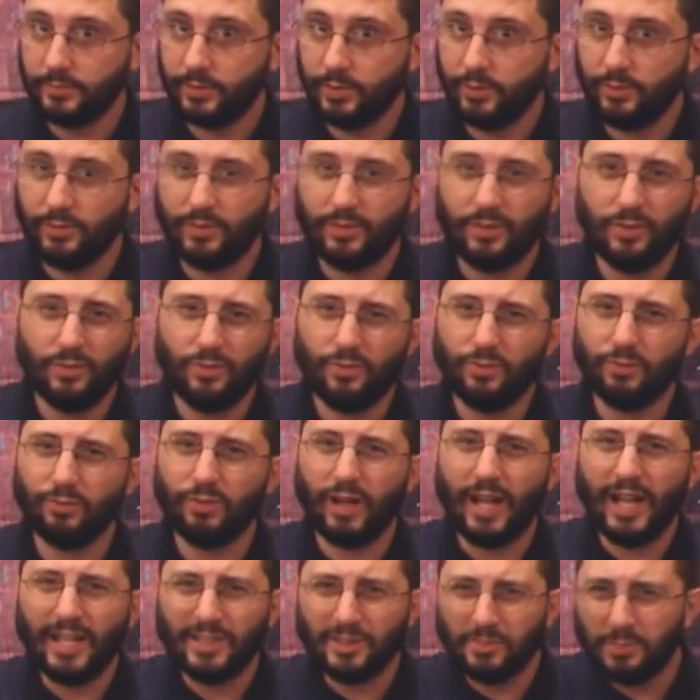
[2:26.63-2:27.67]
You, you
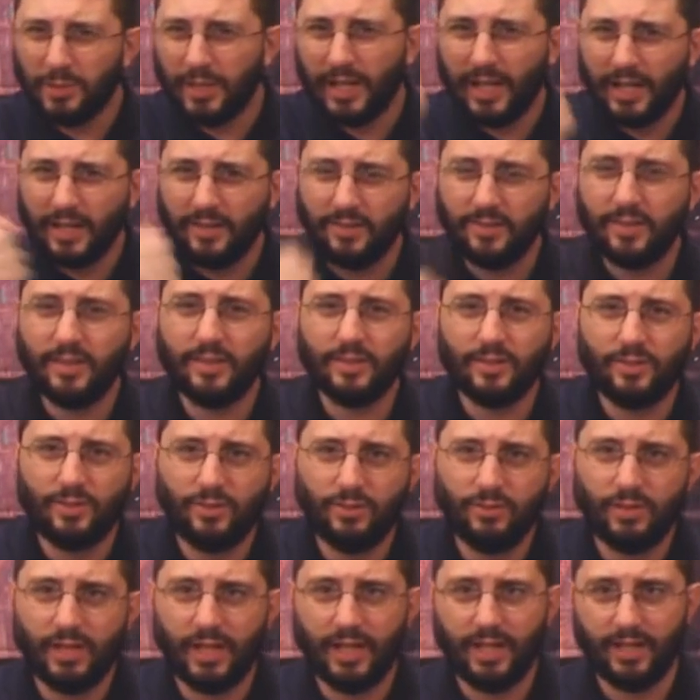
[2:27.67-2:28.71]
grasp at anything that
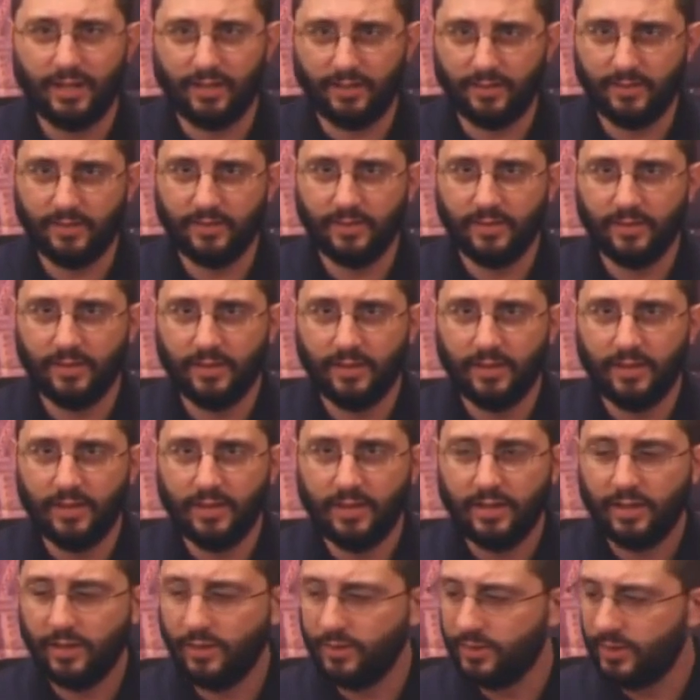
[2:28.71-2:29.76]
you can.
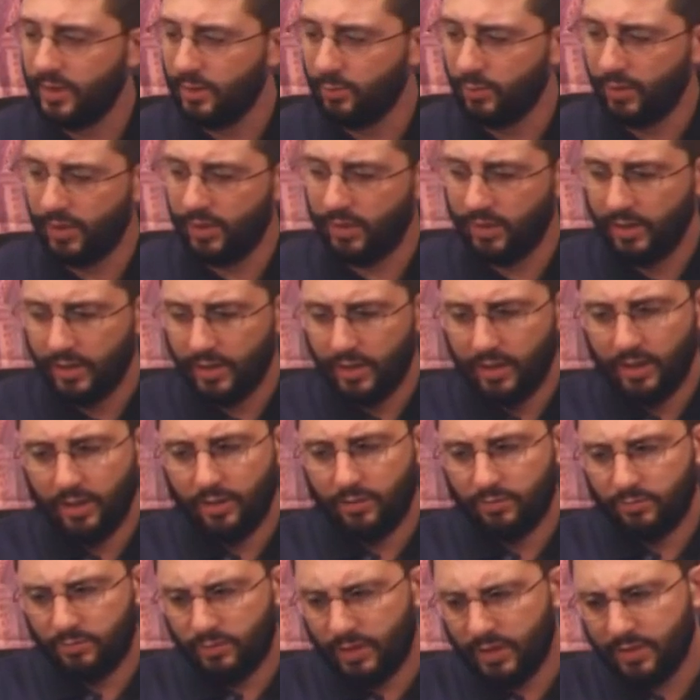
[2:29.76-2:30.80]
You say, well,
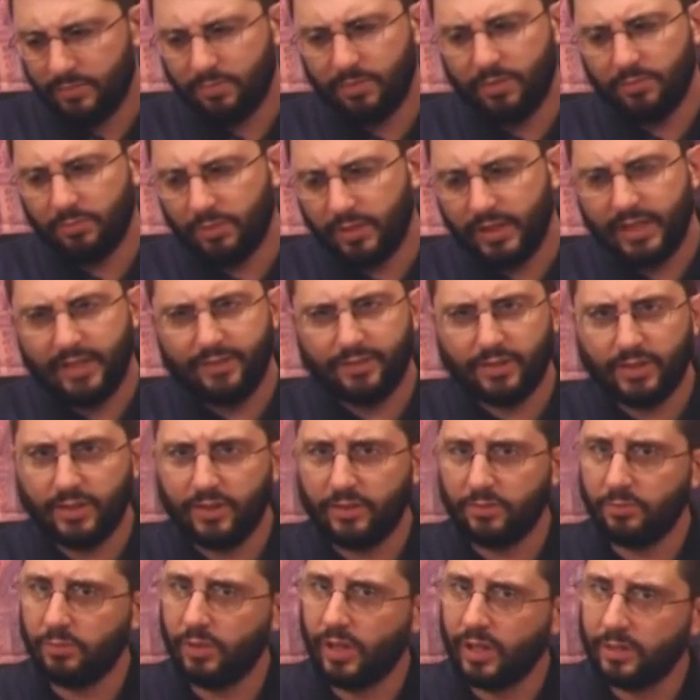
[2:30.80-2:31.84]
Ruckman believes
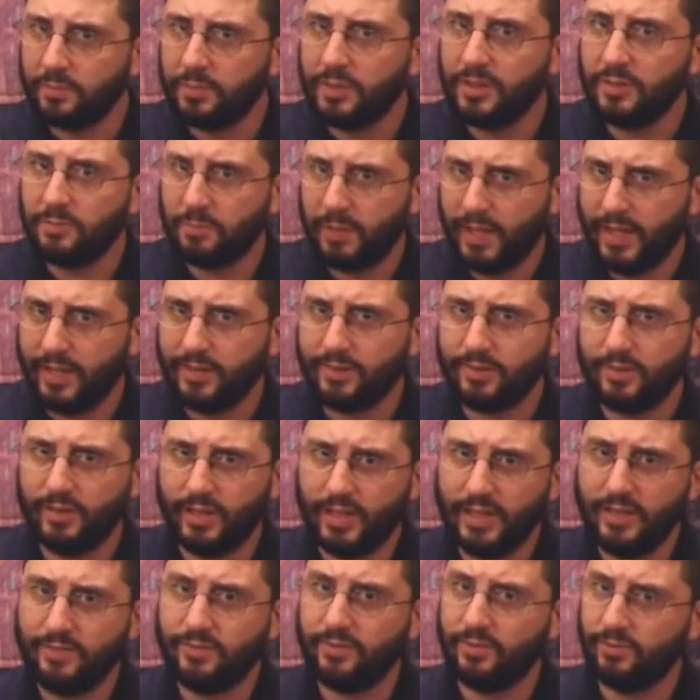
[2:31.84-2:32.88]
this and Ruckman's past
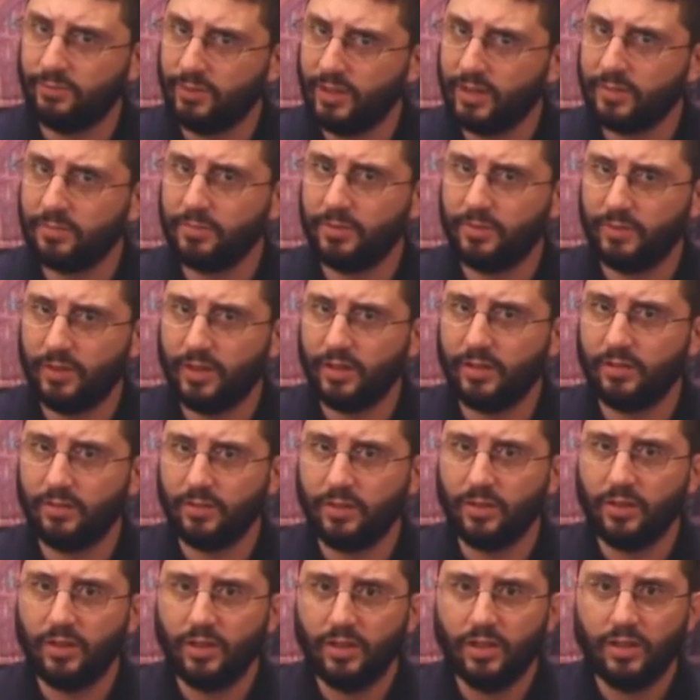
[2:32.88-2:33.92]
life and
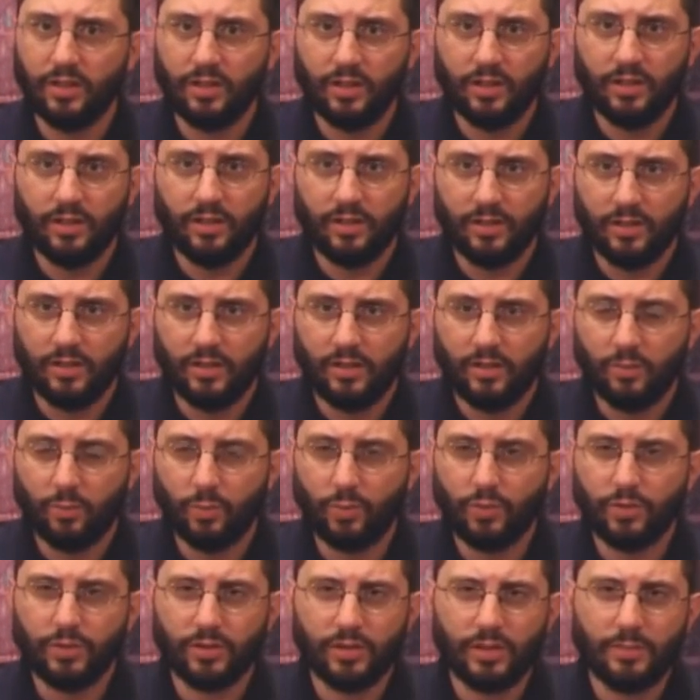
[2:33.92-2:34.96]
Ruckman... Uh,
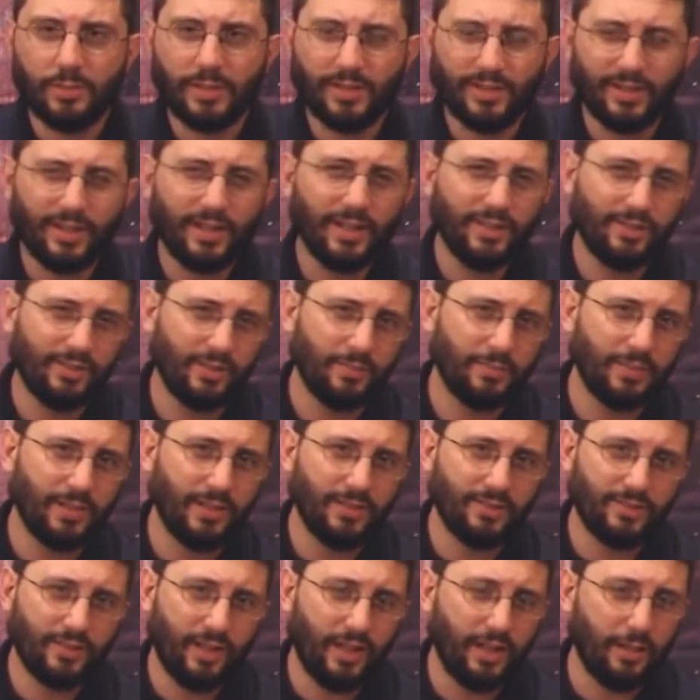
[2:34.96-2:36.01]
well, let me tell you something.
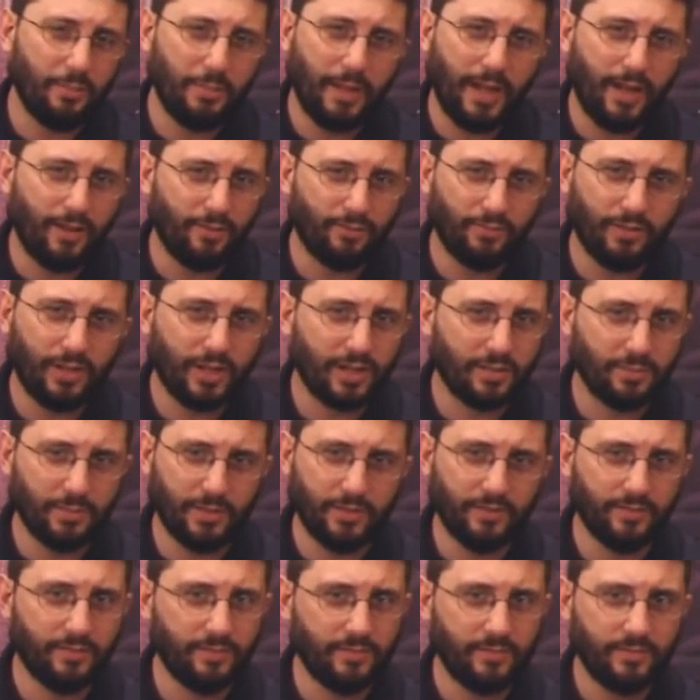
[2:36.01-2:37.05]
It's not about
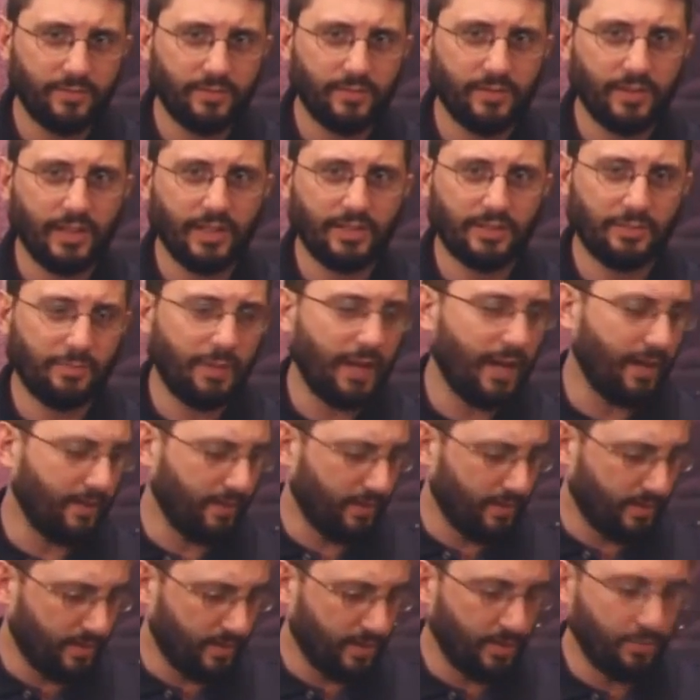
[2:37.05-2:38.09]
Ruckman. It's
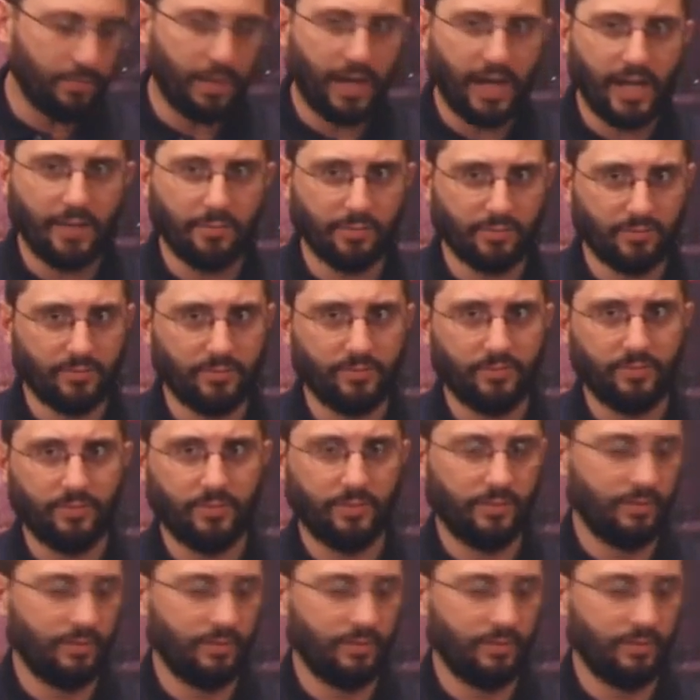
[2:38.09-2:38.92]
about the Bible.